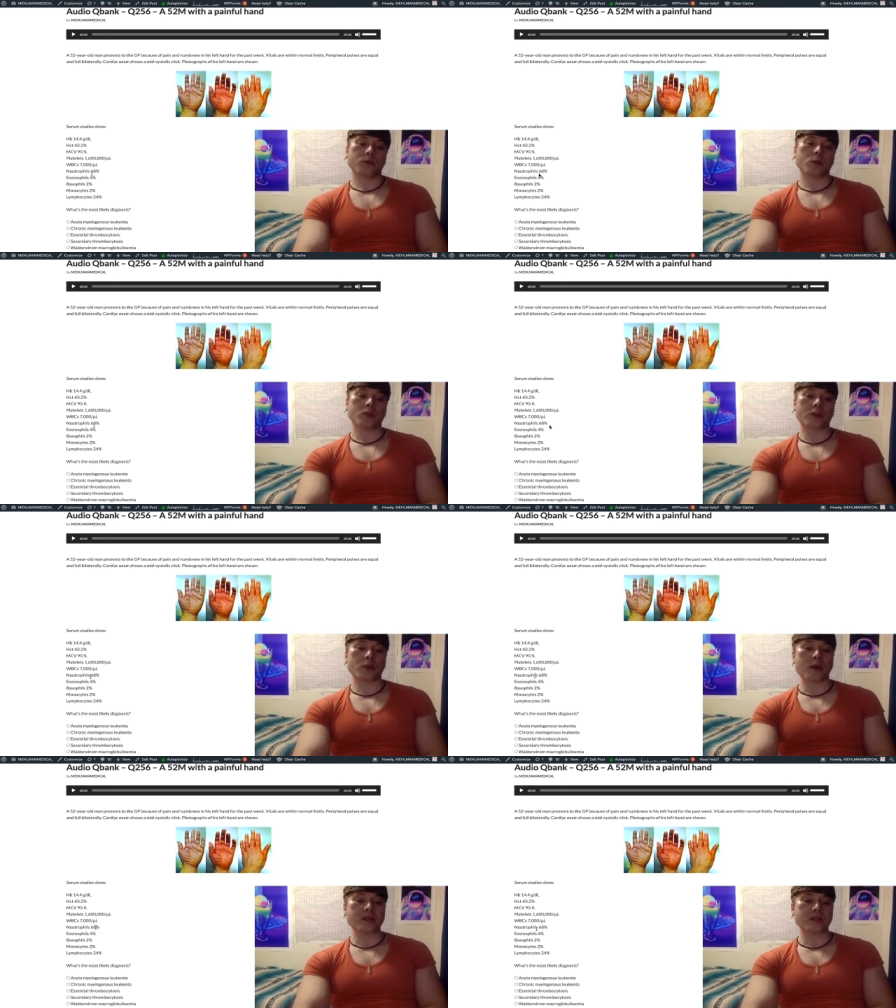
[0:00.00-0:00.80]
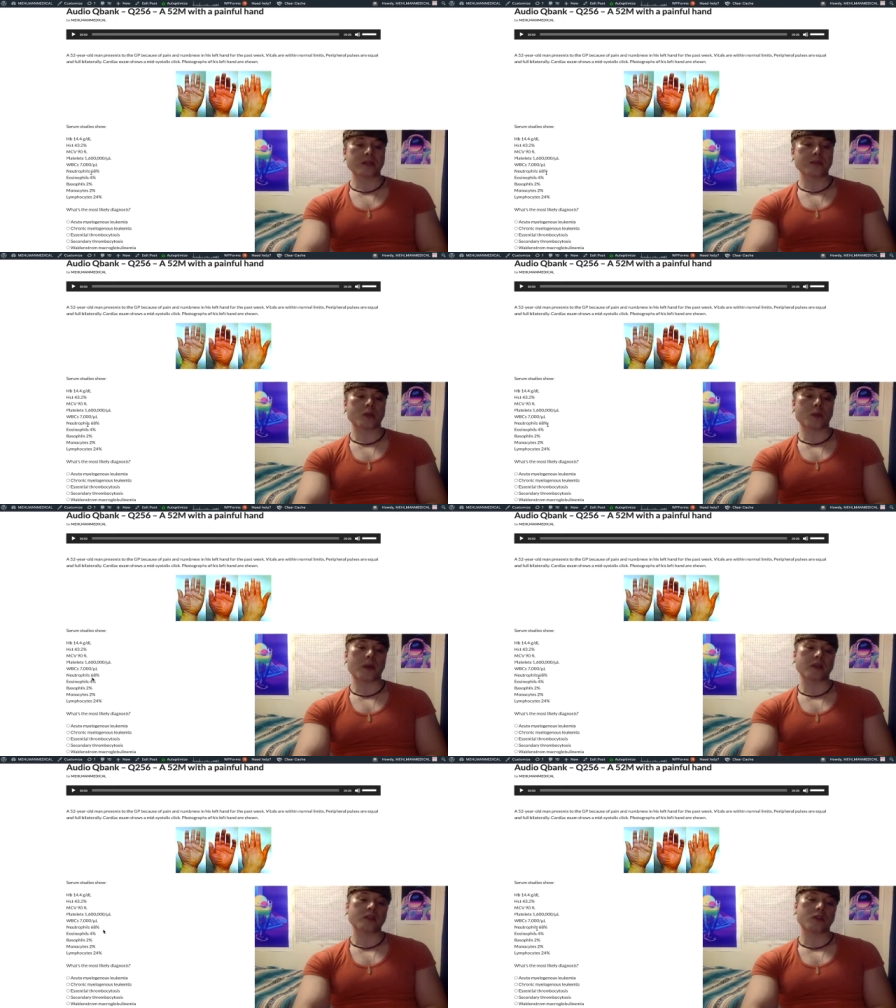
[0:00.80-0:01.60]
which otherwise seems like a
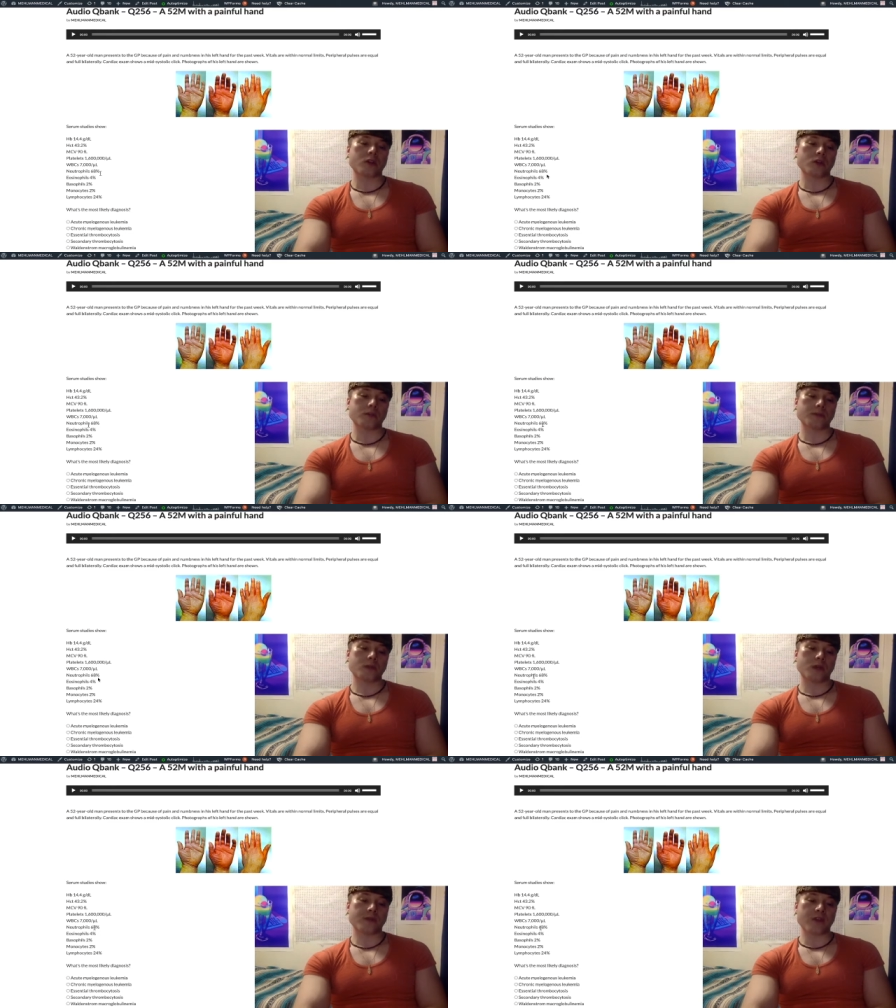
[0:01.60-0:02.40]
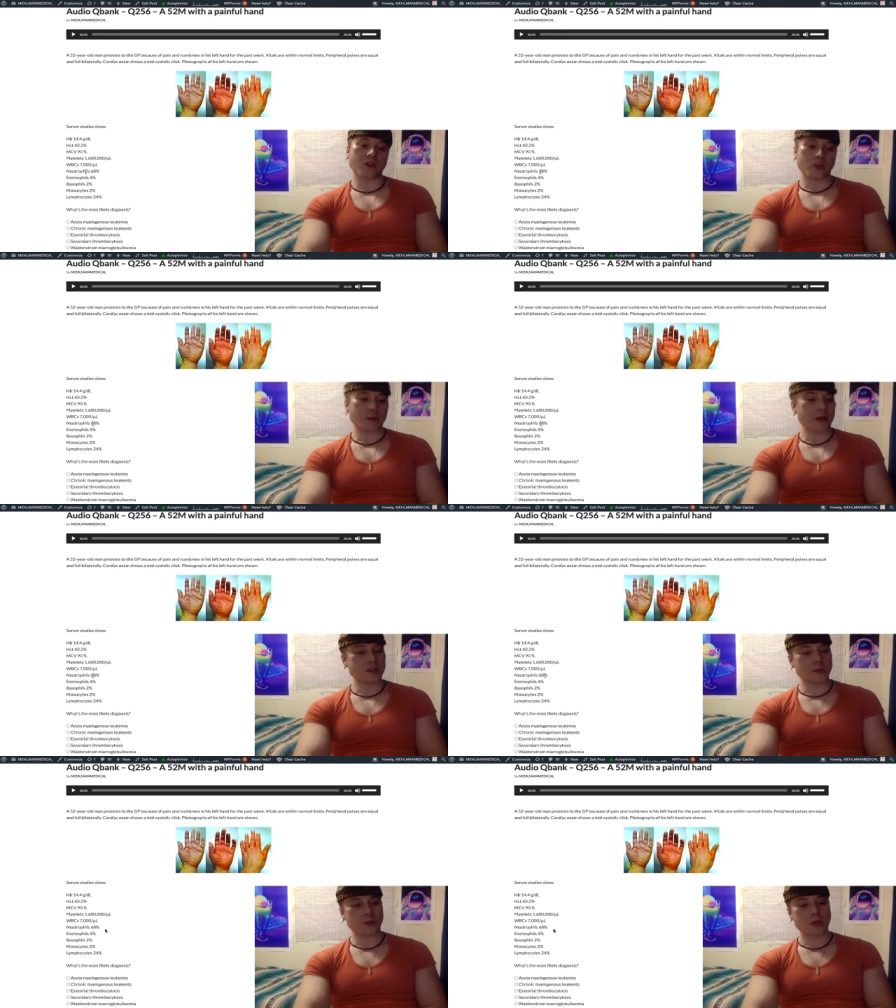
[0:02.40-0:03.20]
bacterial infection,
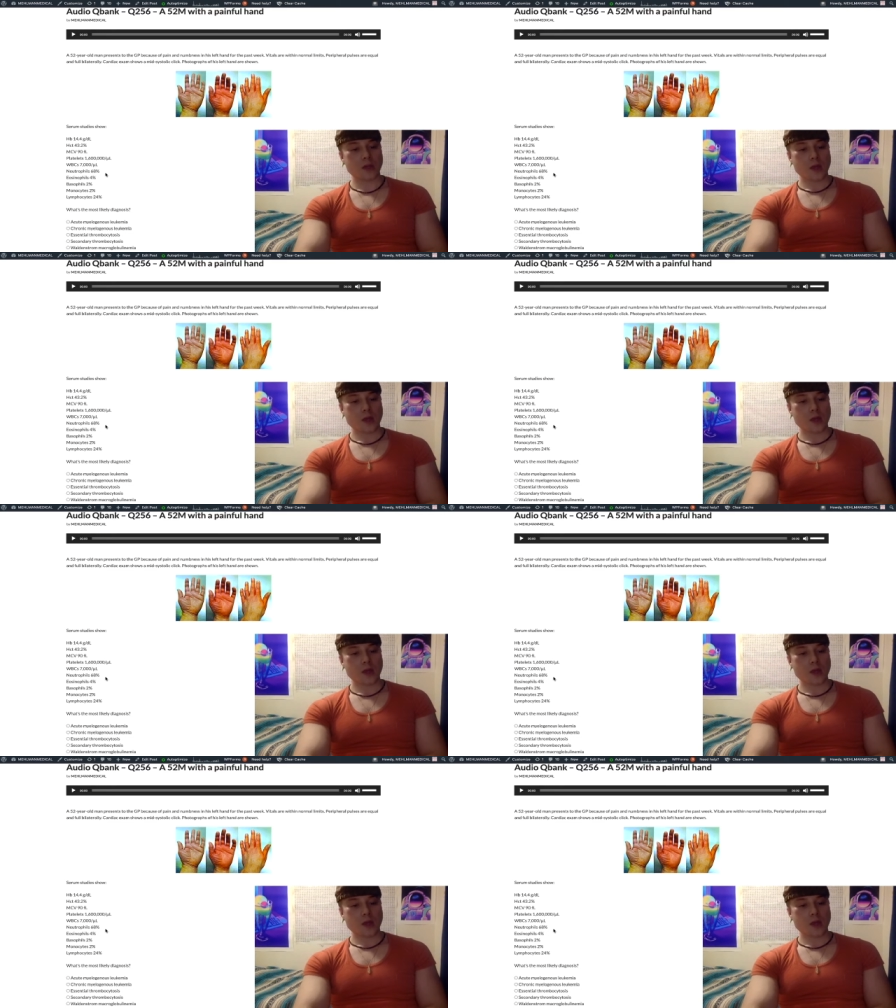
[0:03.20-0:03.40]
possibly.